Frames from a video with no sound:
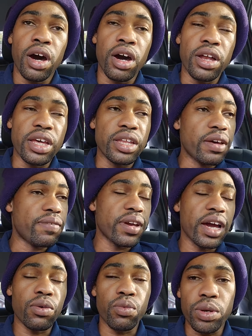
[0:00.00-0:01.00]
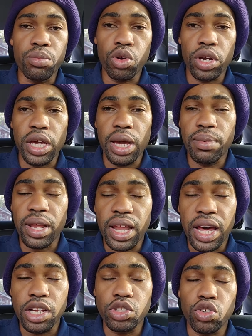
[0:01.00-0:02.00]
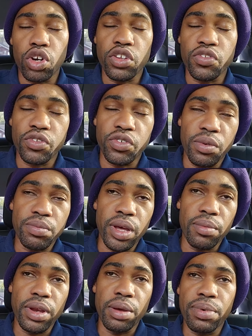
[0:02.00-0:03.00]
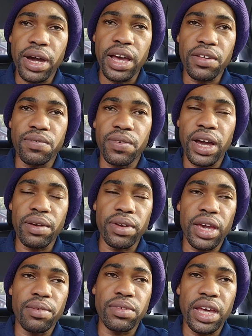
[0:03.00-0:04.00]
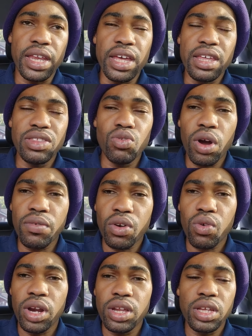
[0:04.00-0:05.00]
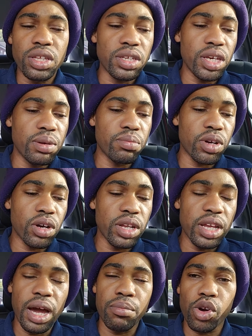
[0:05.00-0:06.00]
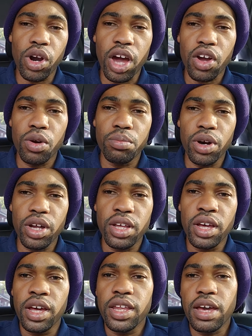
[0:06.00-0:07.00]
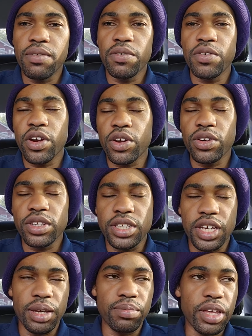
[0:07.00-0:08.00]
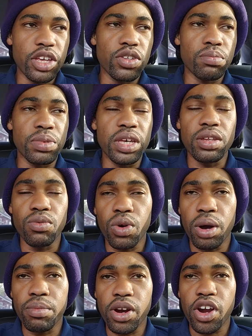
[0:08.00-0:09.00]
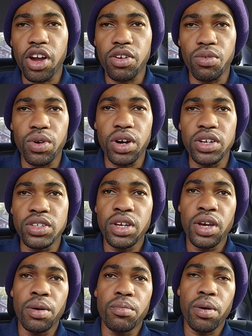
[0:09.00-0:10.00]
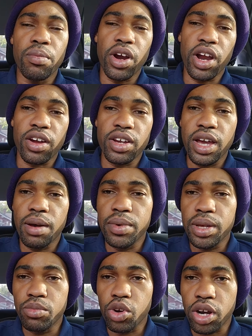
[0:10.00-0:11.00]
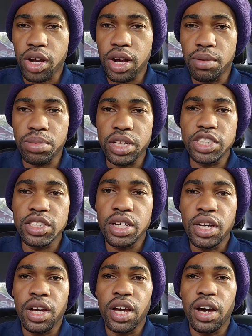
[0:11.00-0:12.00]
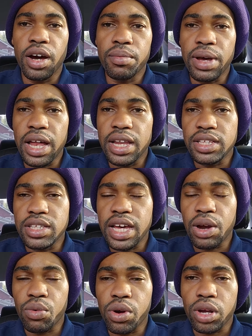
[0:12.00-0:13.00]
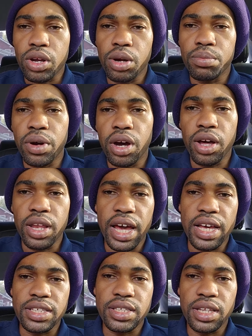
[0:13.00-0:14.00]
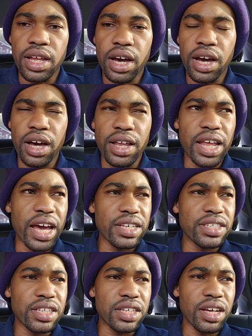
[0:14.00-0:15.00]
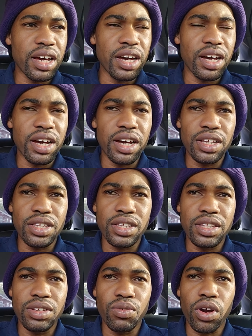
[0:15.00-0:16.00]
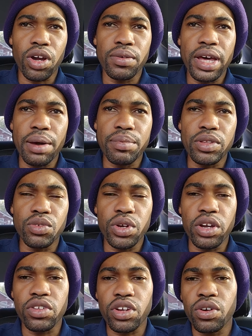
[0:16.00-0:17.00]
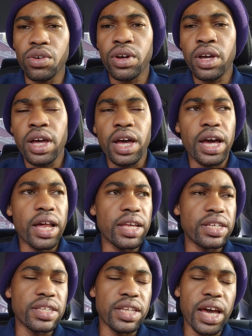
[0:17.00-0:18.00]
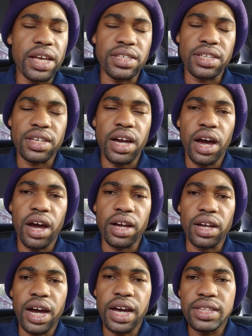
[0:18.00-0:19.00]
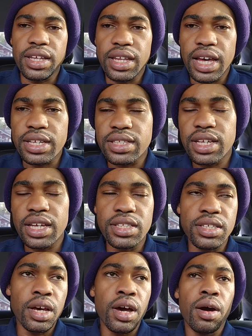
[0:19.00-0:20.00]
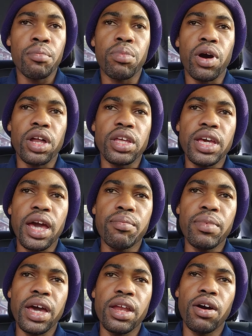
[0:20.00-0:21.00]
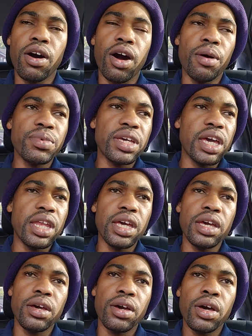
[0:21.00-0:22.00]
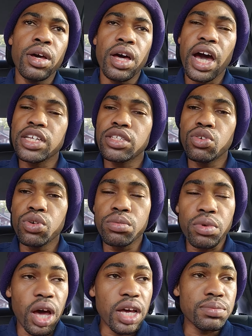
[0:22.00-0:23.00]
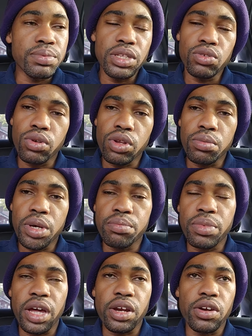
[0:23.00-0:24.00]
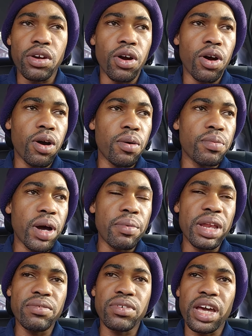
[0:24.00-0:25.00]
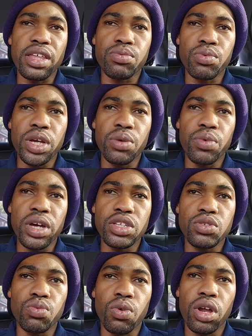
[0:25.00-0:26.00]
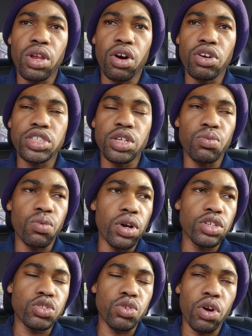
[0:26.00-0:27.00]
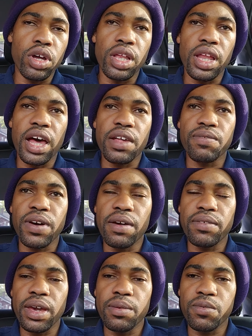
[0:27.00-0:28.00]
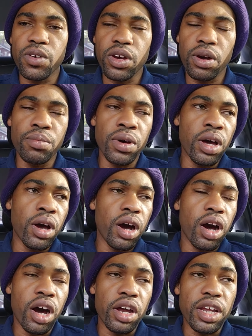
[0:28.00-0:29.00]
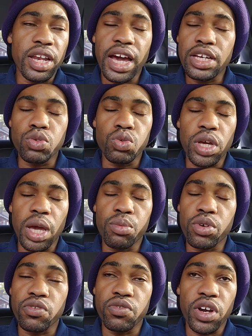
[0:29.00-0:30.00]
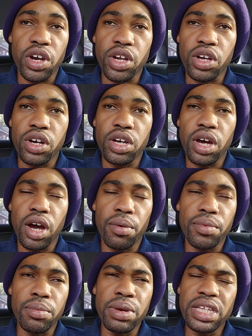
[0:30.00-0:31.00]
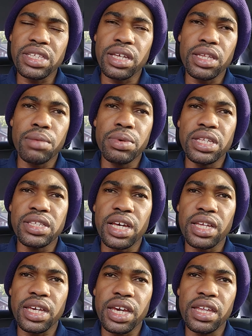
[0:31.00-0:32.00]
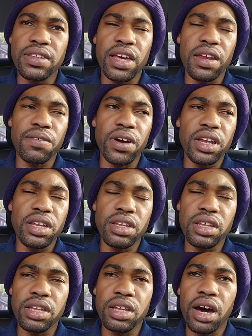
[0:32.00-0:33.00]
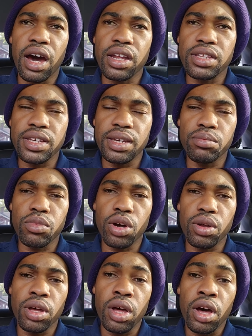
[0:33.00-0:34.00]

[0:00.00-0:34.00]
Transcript: They definitely got to win more game. A lot of draws from them in the past 5 games. And they do have a quality team, bro. They're not Morocco, but they have a very good team. They used to be what Morocco was. But Morocco, yeah, I mean, more accomplished, at least in that World Cup last year. World Cup that happened 2 years ago. At least in that content, that sense. But yeah, man, Guinea has been doing a little bit better. I believe like 3 wins, 1 loss, and 1 draw in the last 5 games for them. Their last 2 games was very good. They beat St. Kitts, and I forgot the other team, bro.